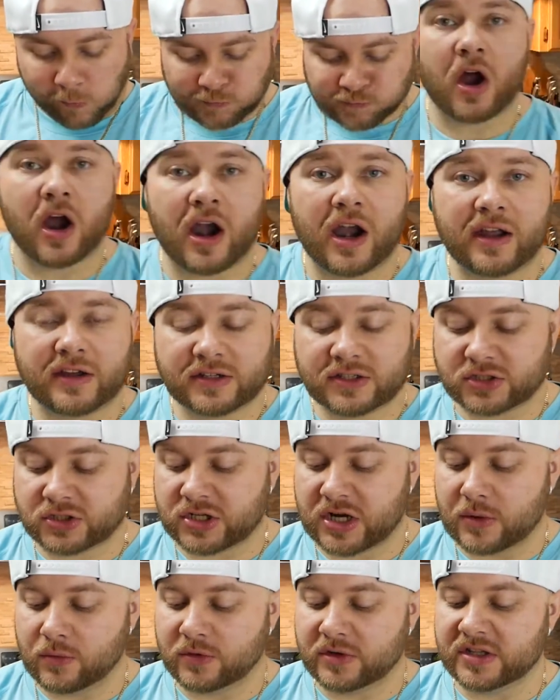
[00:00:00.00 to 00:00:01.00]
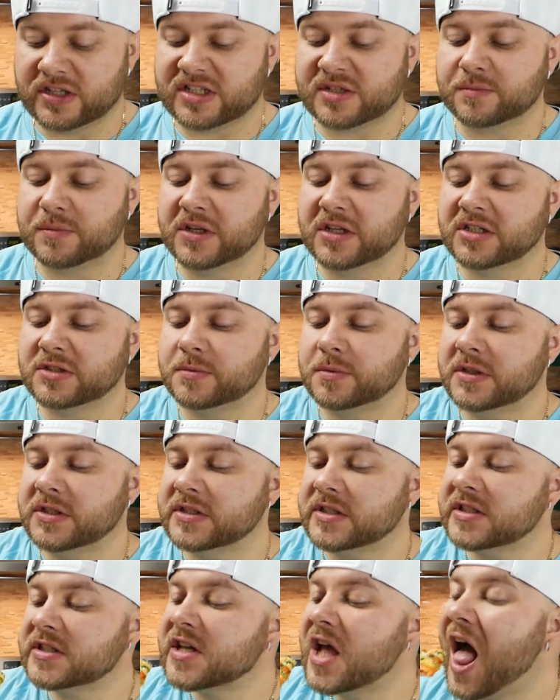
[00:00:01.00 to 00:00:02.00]
Alright, let's try one of the spinach
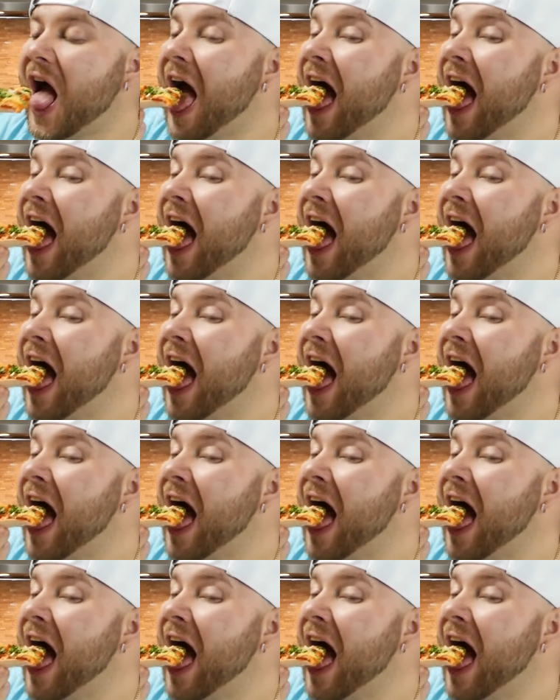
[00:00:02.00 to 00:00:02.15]
pieces.